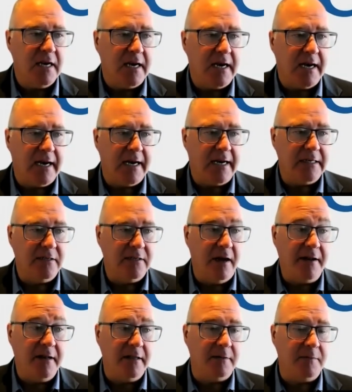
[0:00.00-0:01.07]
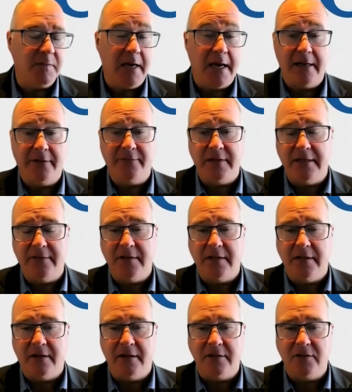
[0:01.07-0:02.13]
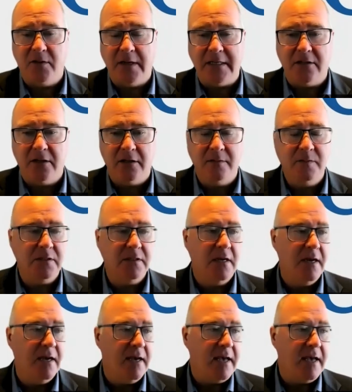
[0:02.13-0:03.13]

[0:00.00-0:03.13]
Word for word: Uh, none of them kind of leaving on great terms,